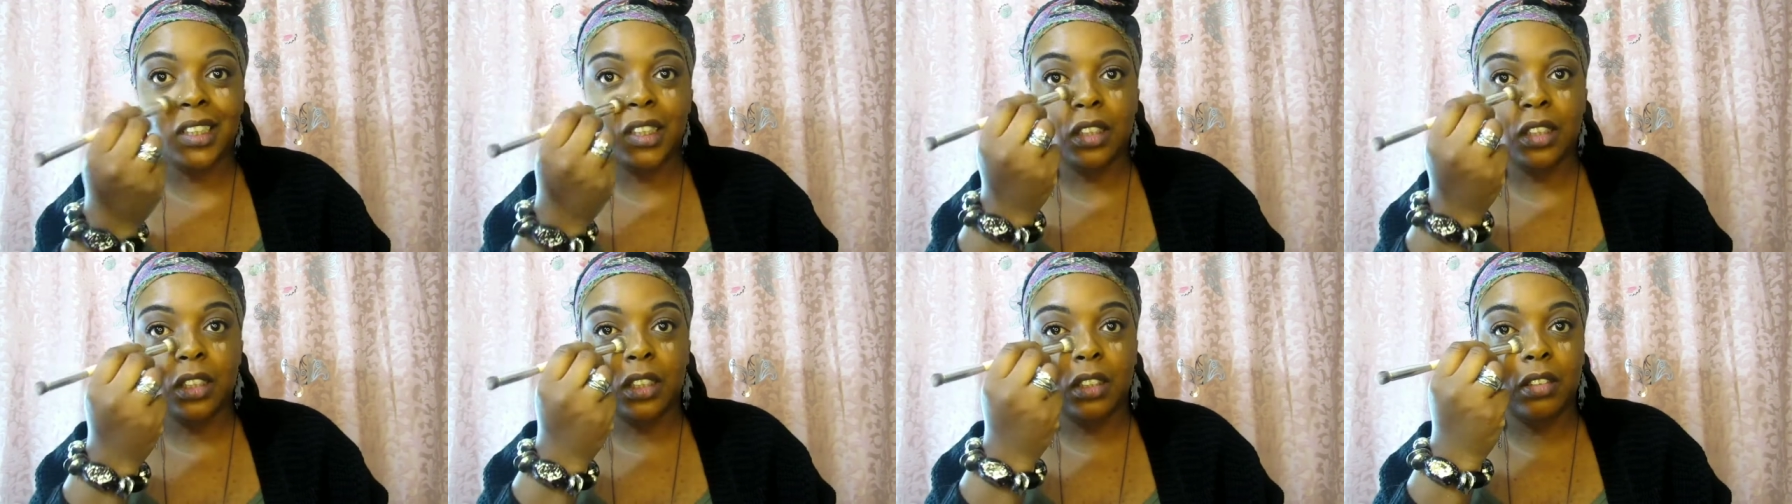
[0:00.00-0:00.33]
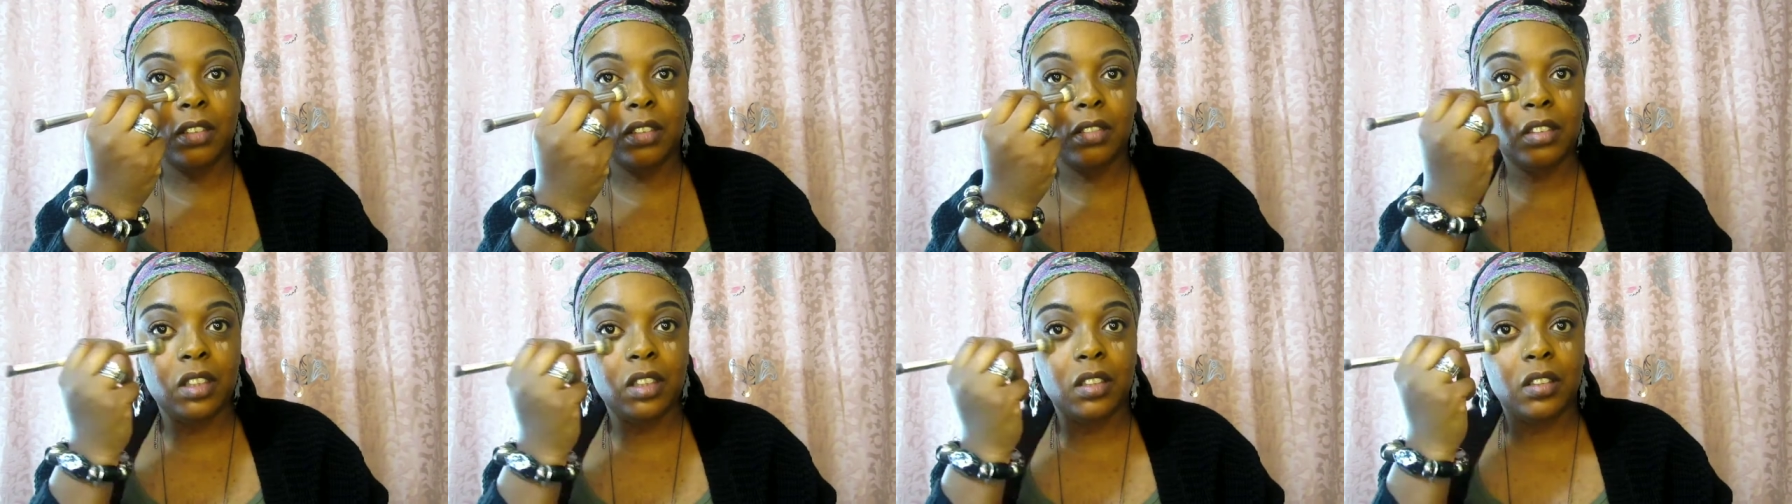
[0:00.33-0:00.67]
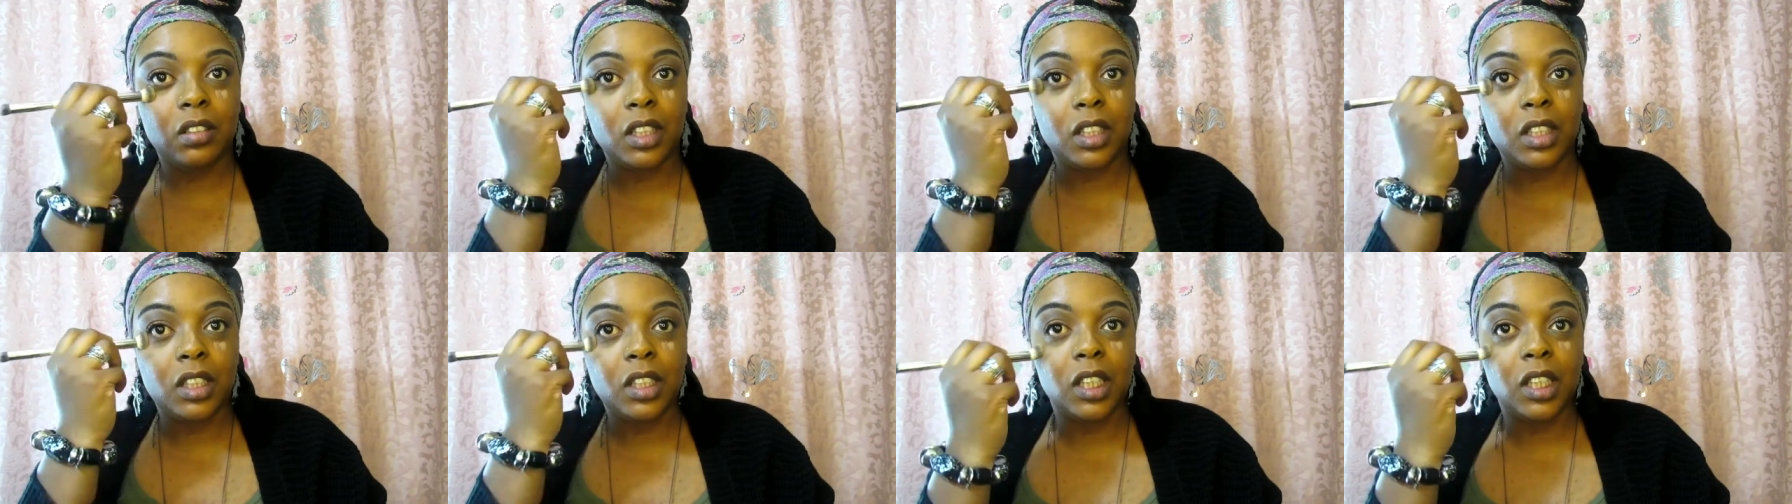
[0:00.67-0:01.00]
just, you know,
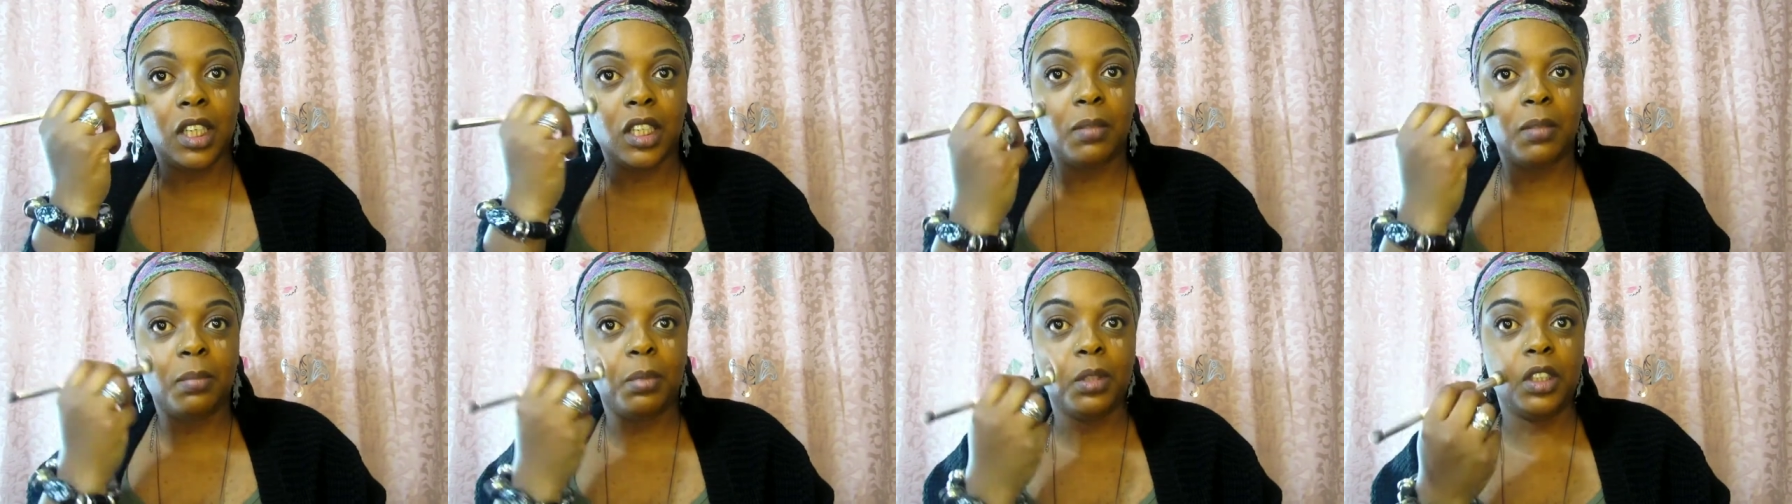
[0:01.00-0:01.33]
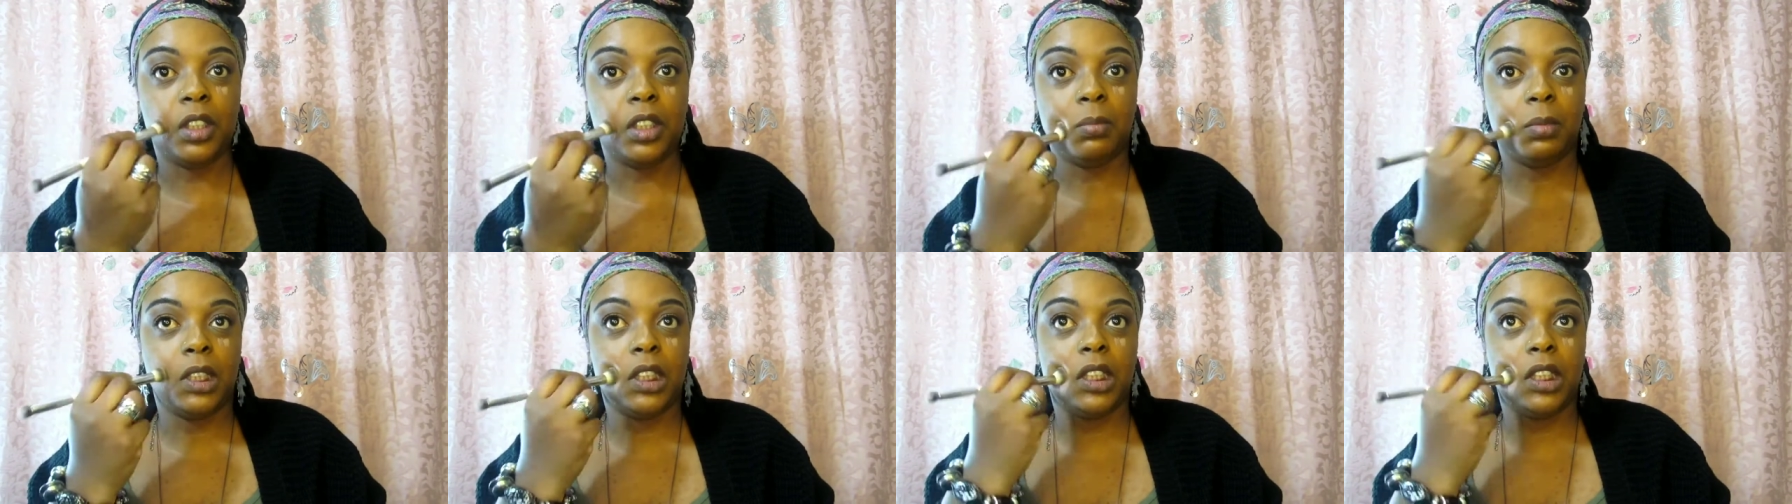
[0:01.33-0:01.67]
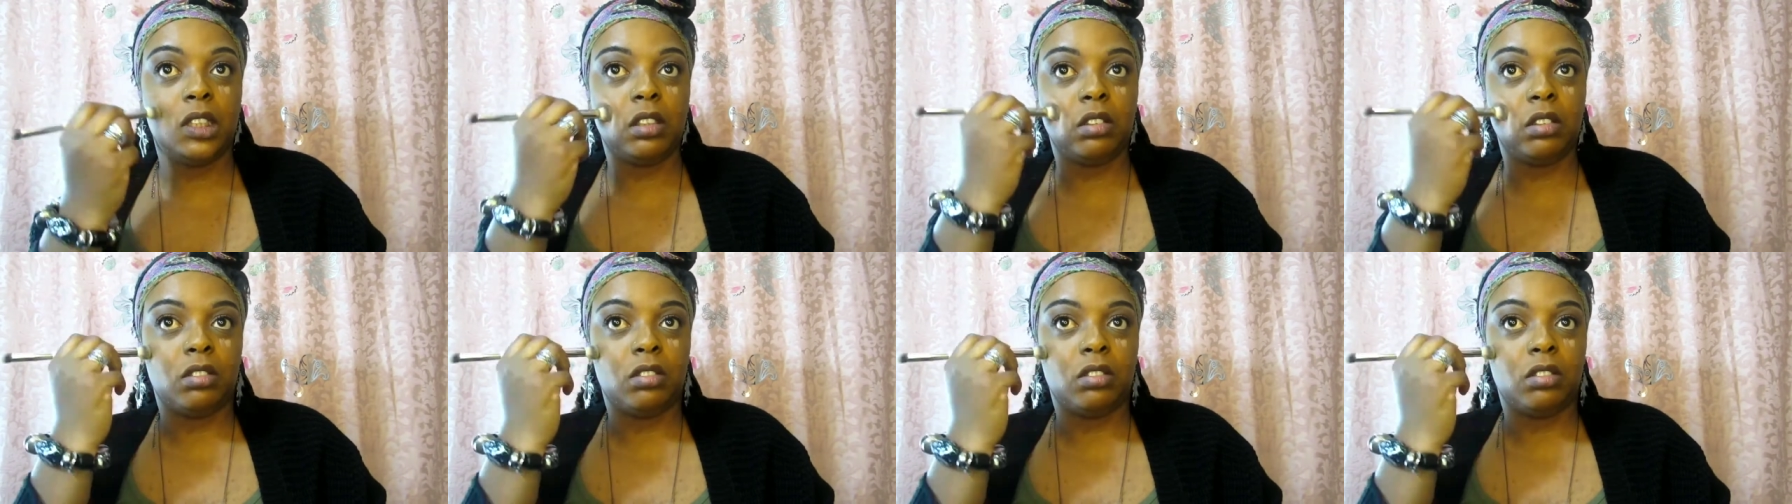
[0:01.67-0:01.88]
honey, can you put your bag